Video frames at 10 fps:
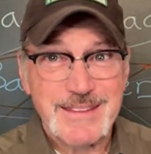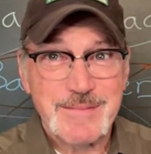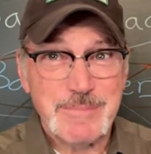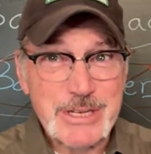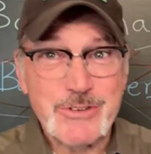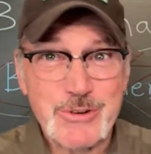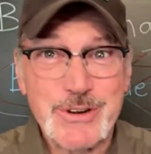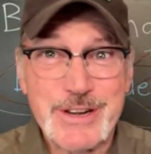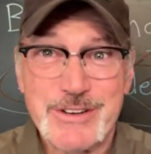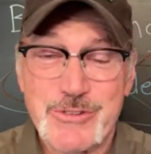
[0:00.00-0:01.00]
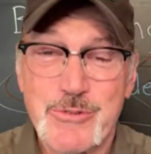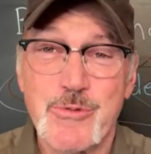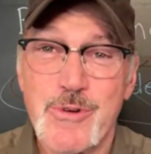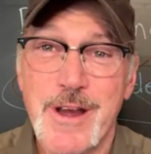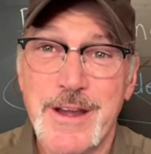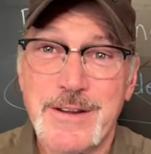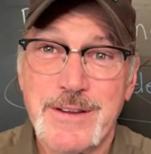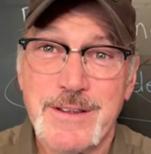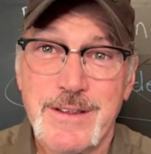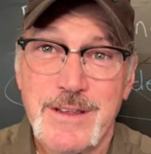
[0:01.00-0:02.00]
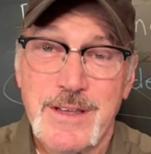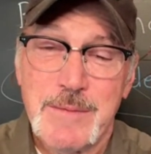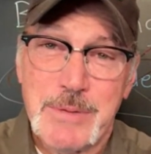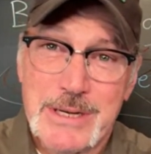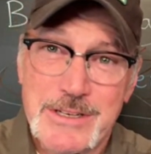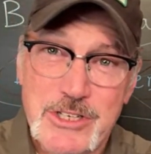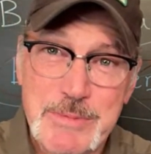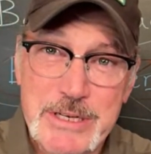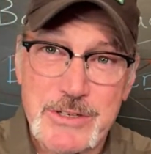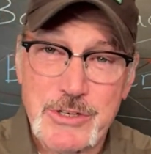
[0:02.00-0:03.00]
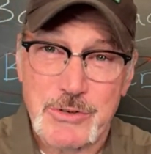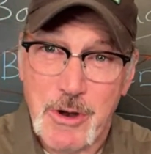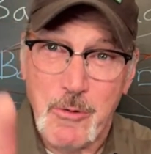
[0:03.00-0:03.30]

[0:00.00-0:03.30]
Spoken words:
mentoring is great, but it needs to be intentional. Oh,